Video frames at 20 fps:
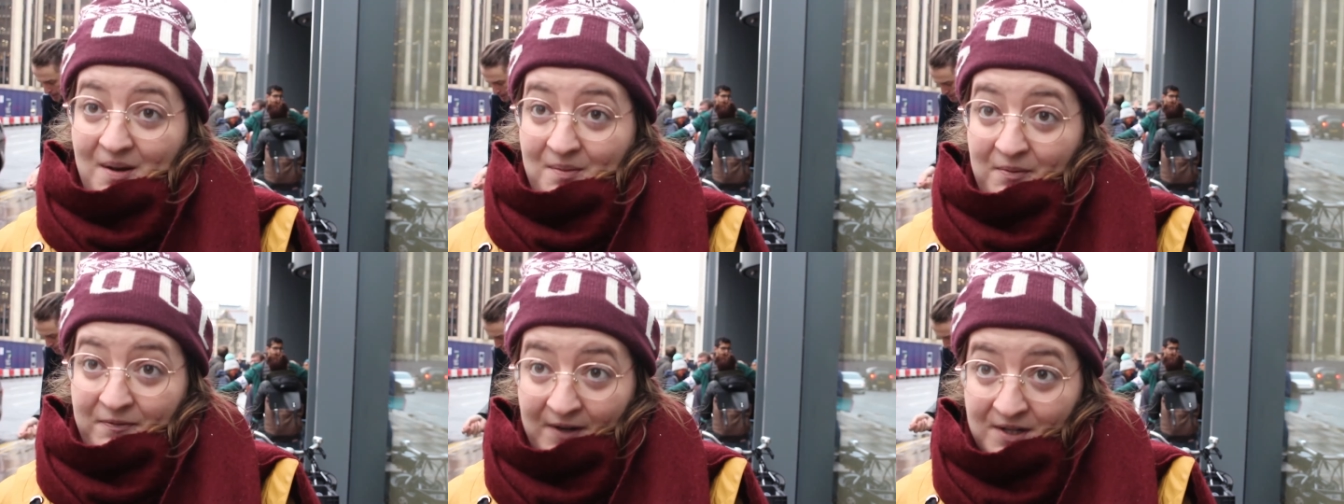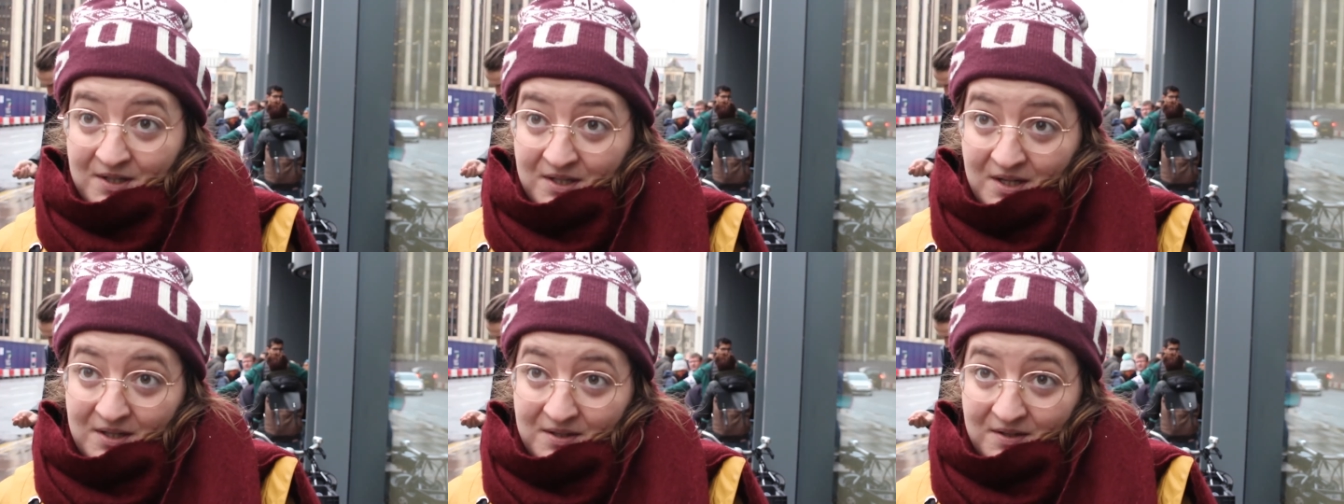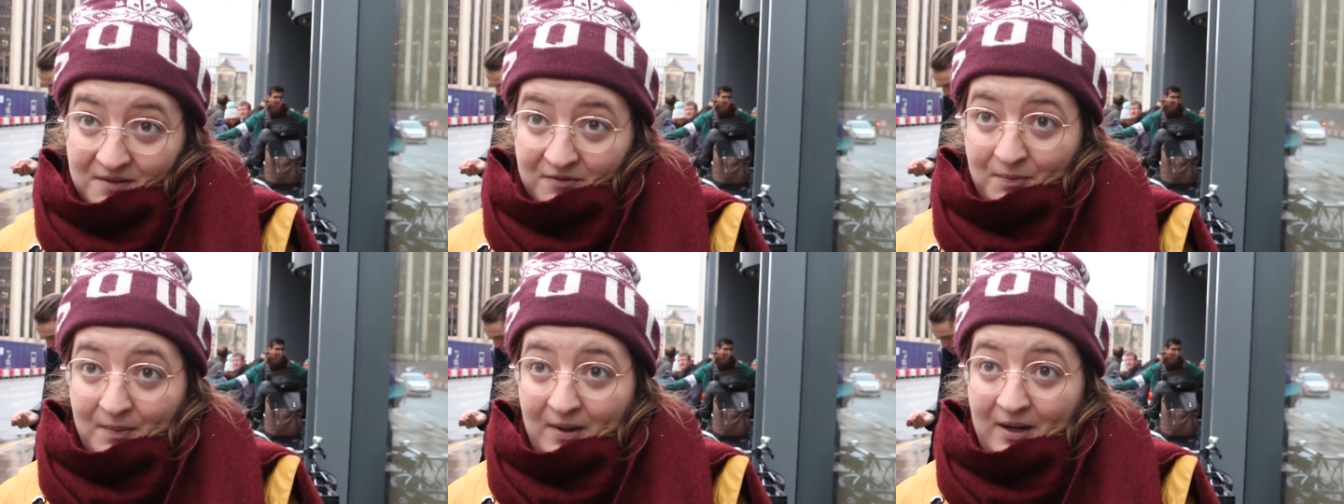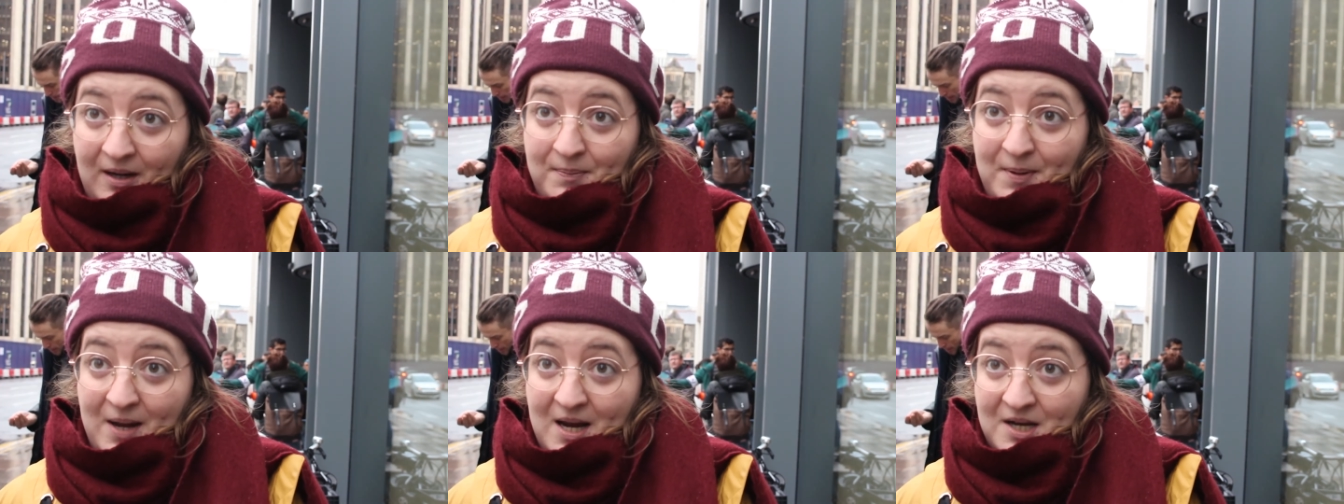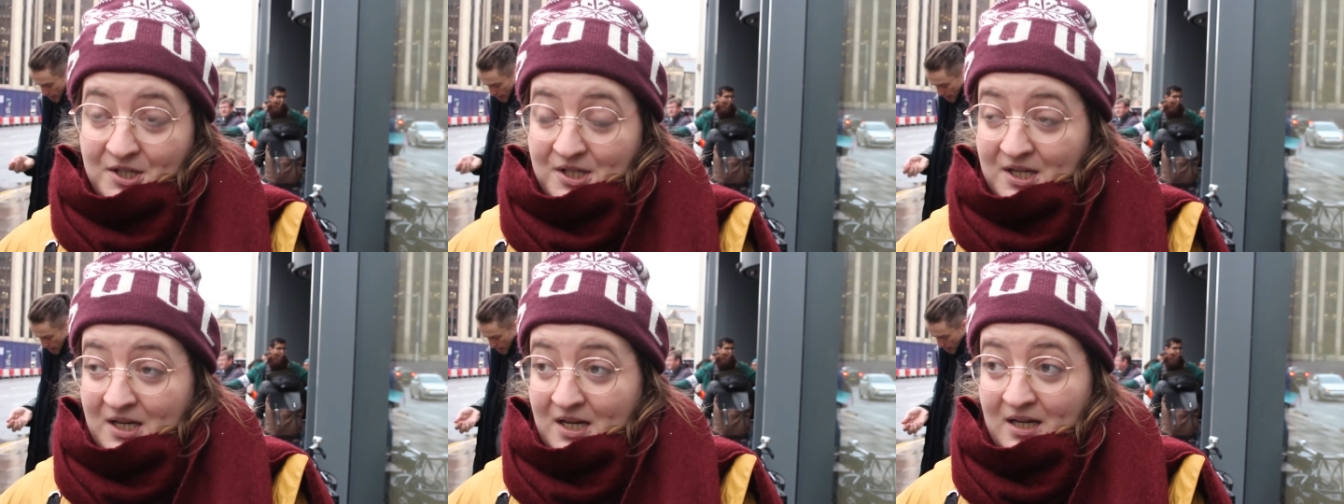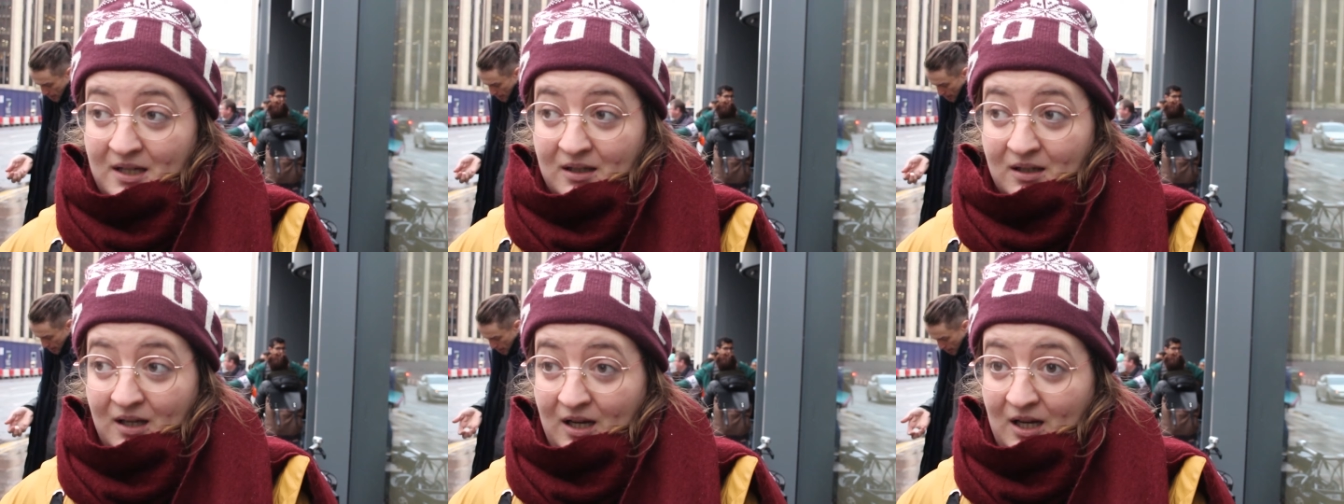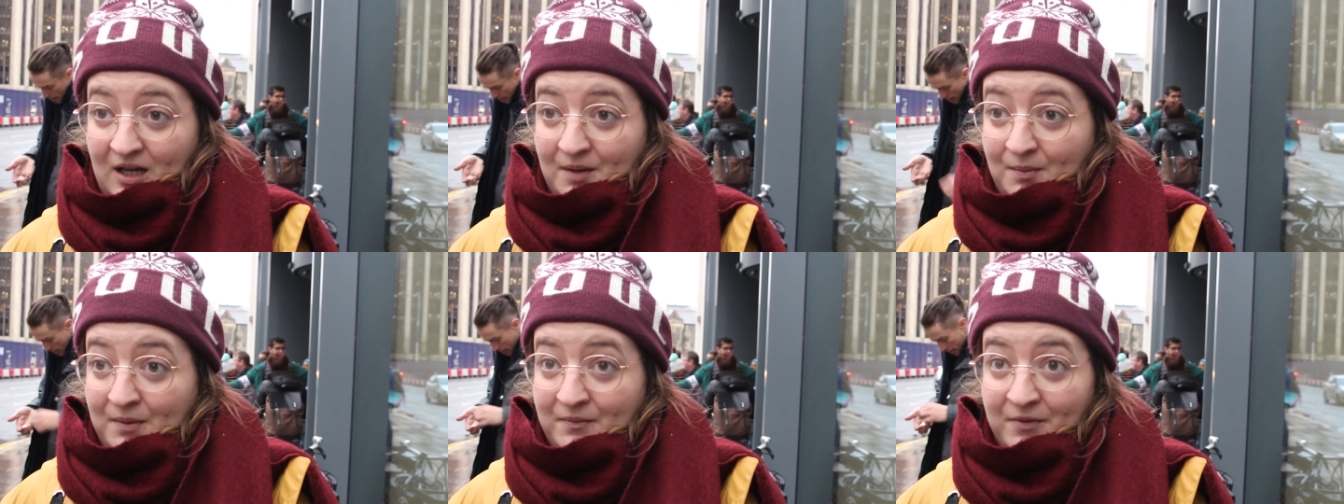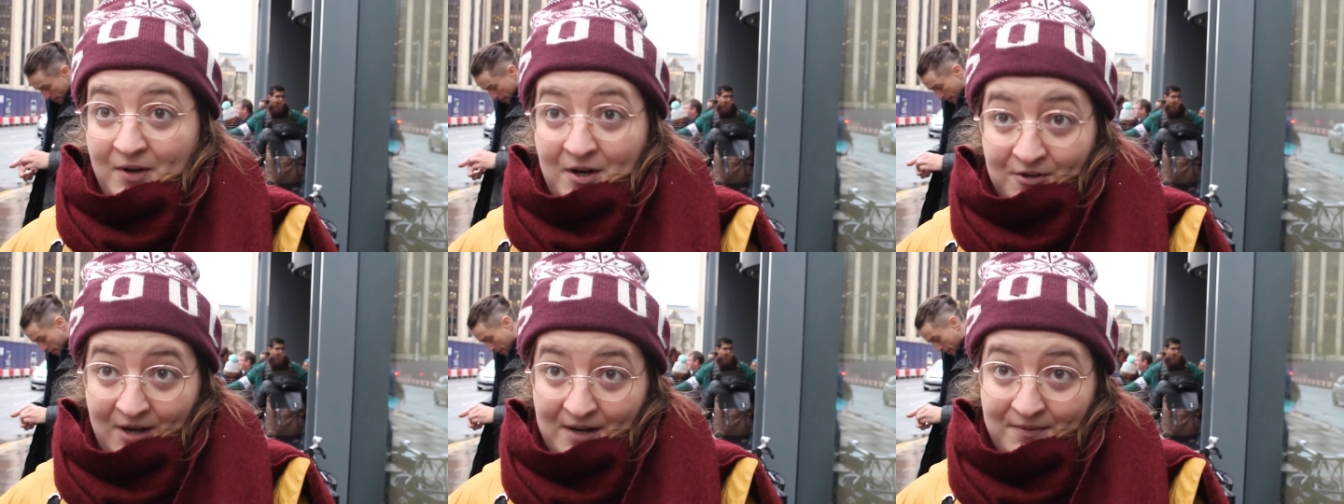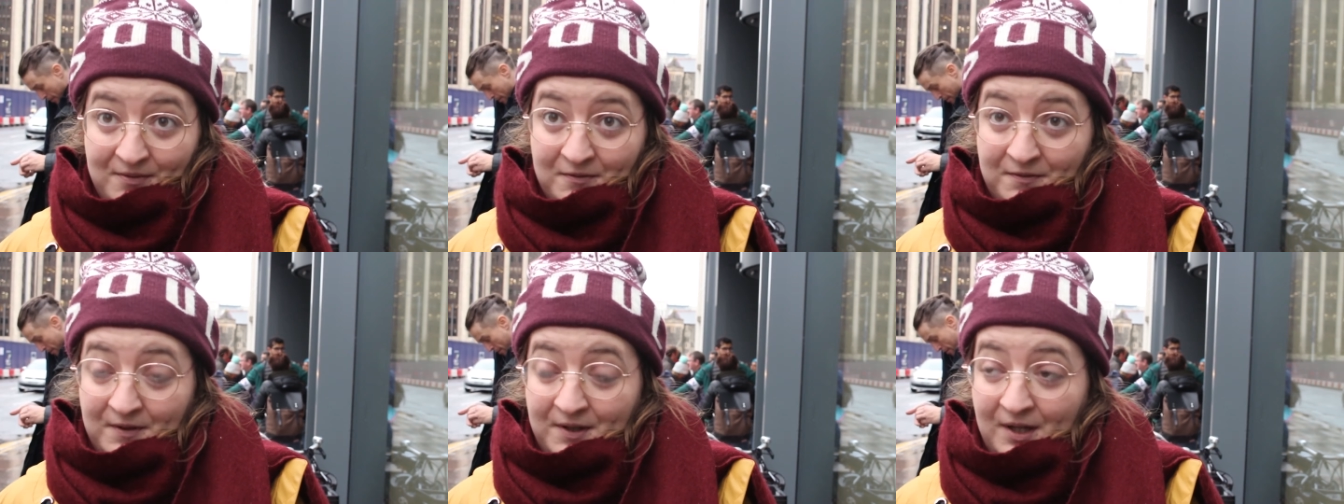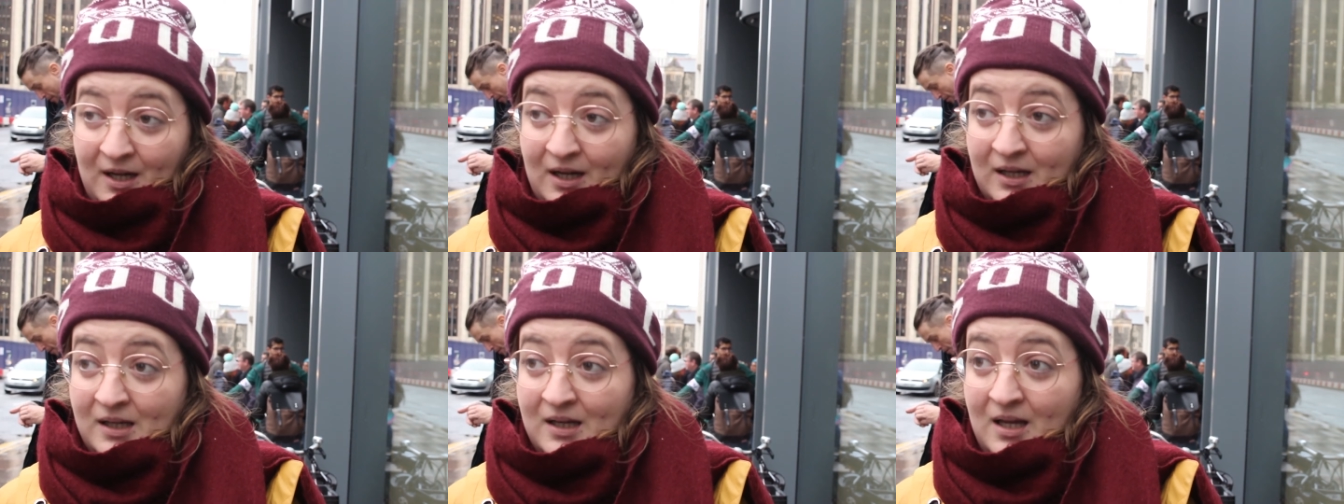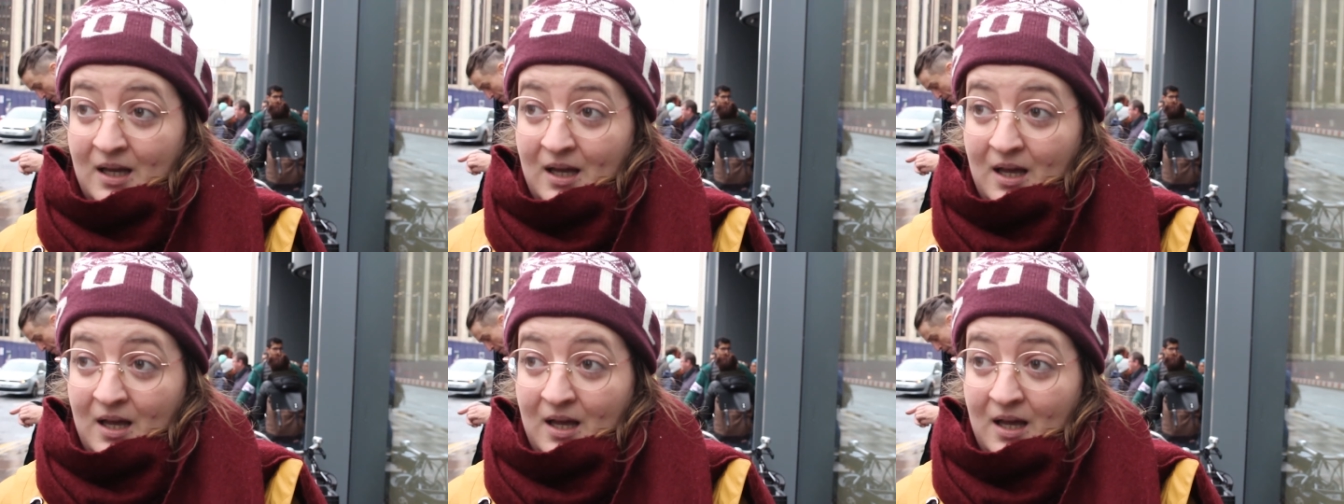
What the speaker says: I'm funded for my PhD, I'm very grateful for that,